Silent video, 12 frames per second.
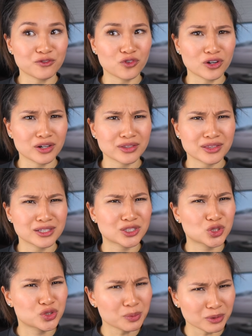for the
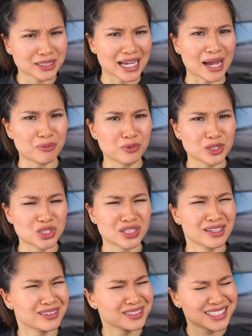triple tap, which
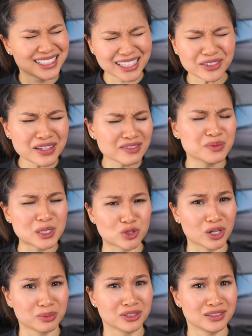still gives me
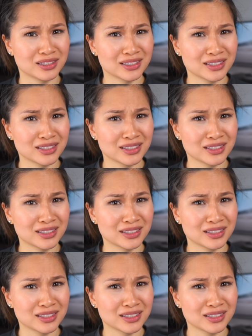trouble.